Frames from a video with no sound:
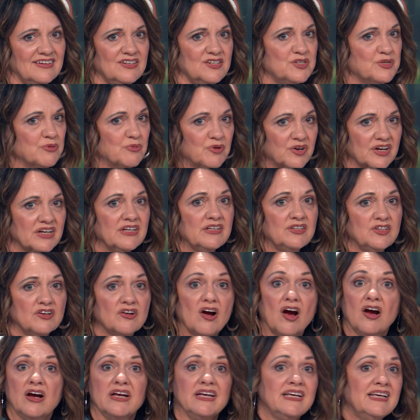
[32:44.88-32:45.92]
to work in your
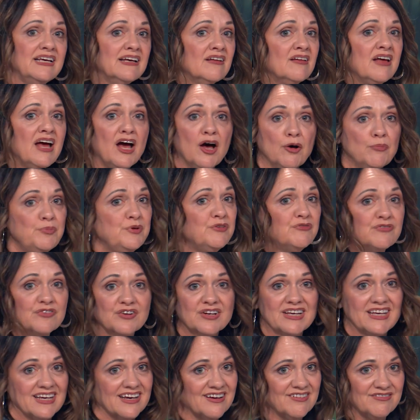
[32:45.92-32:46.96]
heart, He'll help you
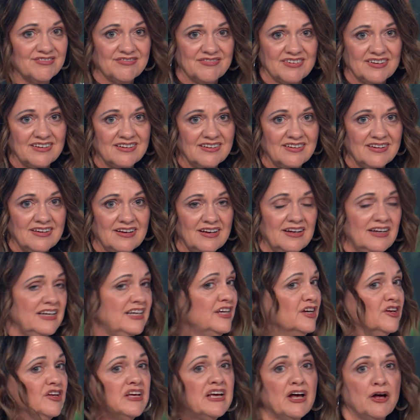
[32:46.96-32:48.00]
forgive.
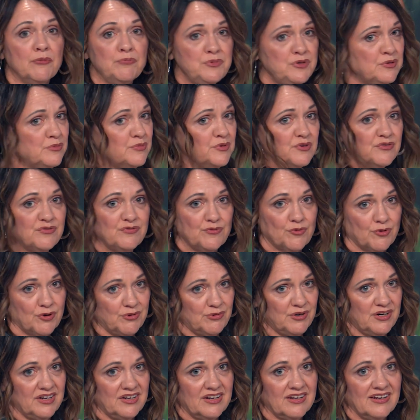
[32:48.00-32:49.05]
He'll help you move
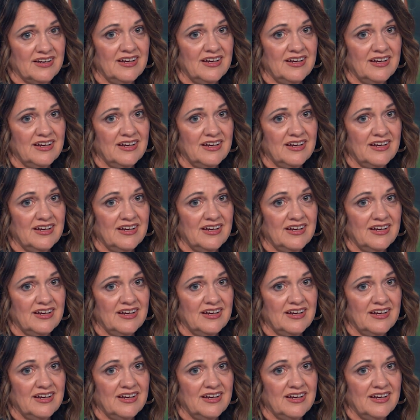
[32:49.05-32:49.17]
forward.